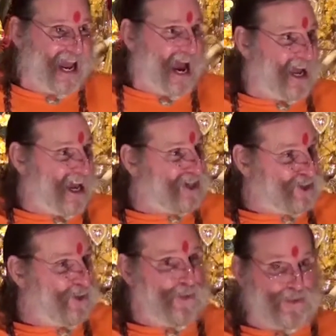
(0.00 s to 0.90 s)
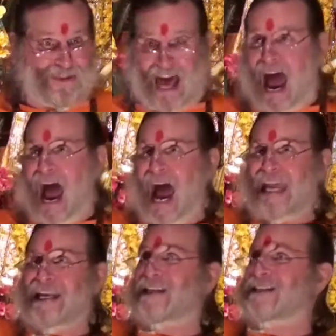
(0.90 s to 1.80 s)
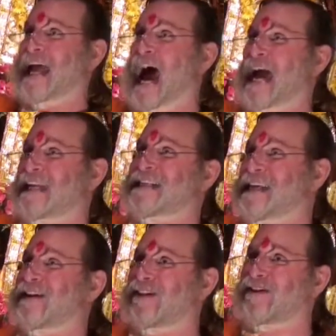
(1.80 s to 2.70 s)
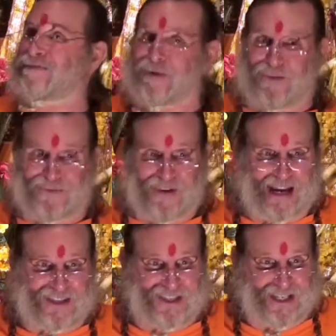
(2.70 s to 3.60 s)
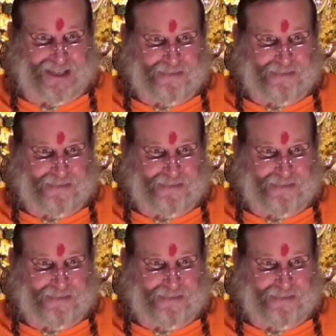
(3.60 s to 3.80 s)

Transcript: uh, uh choose, the highest ideal of perfection.